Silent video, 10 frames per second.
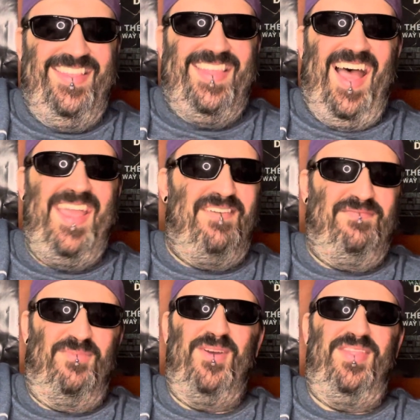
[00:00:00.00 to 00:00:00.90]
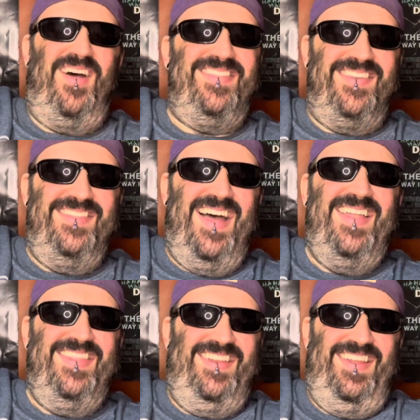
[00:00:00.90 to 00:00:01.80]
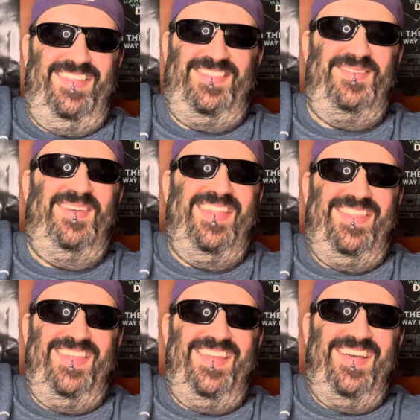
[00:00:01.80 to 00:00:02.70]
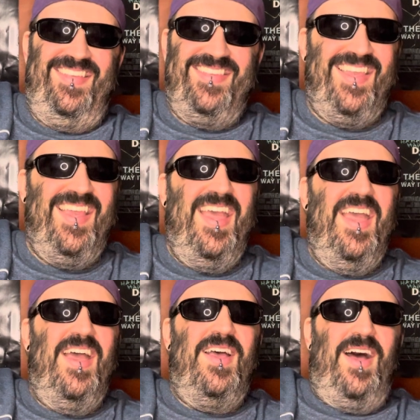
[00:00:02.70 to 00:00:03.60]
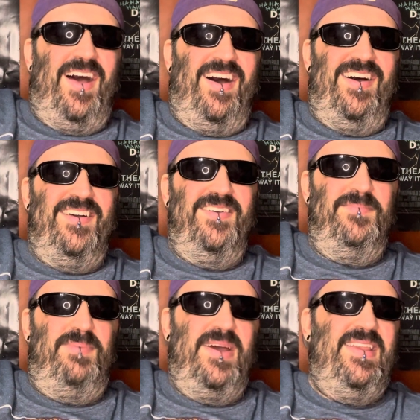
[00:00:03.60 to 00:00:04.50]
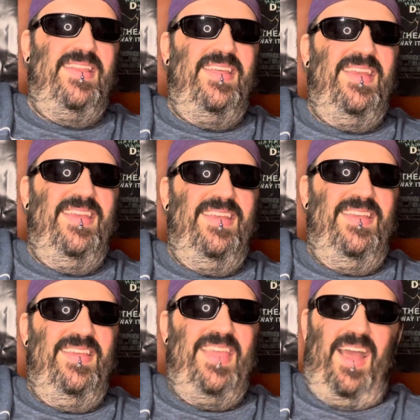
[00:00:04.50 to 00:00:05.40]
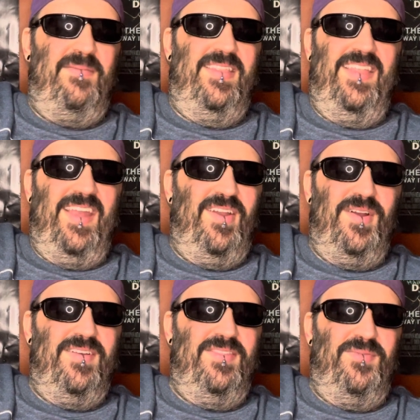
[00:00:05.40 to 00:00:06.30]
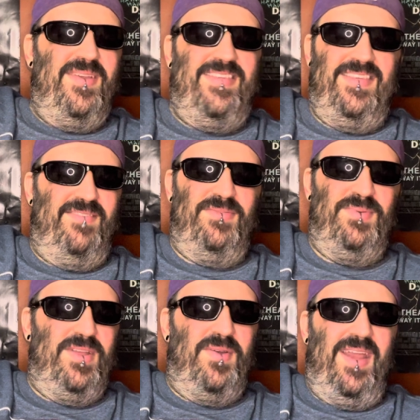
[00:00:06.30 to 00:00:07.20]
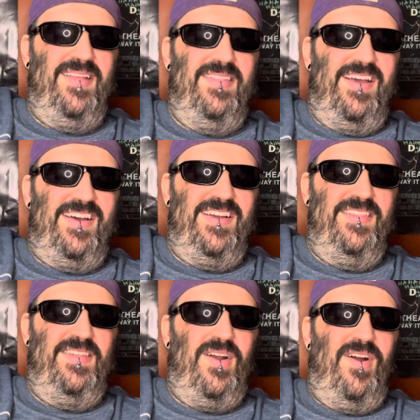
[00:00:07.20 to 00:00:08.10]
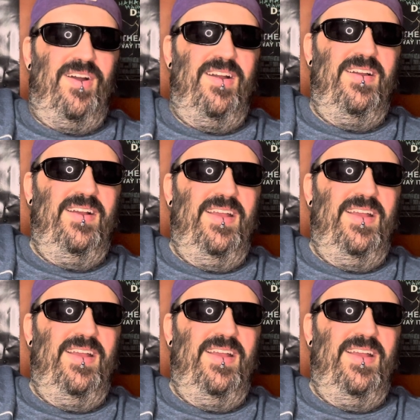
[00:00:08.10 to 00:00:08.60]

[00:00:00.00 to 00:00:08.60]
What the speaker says: have more thoughts on that than I do anything else. But yeah, I mean, like her, the rest of the stuff is really great. There are,